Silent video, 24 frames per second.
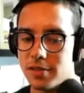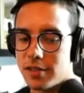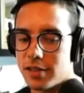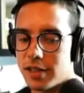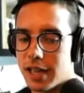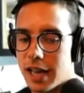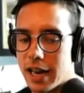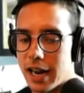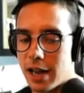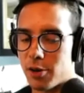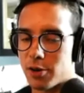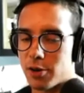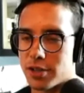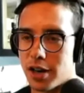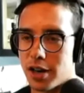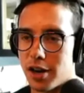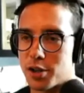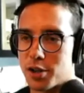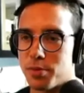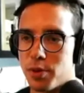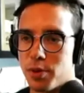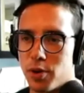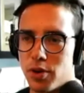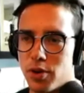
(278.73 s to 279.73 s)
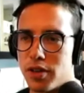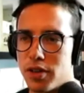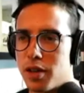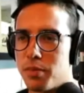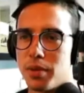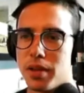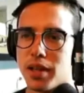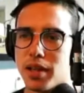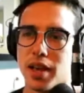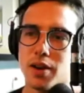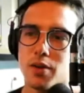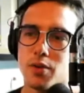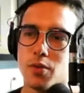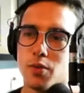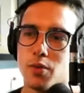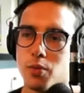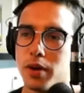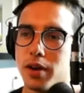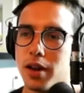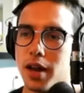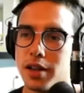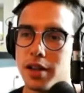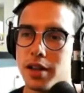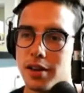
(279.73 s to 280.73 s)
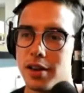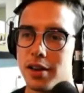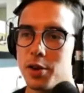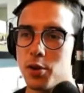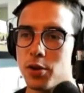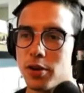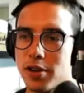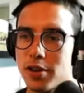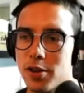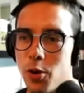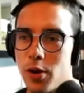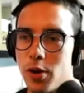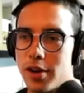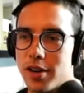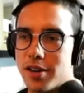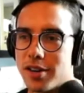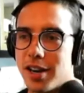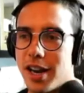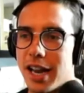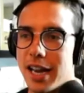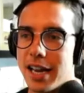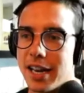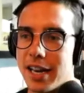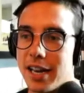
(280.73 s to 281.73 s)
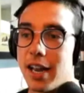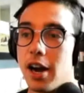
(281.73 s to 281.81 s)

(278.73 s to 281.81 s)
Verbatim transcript: that I was an entrepreneur, they'd be like, "But I thought you were a lawyer," and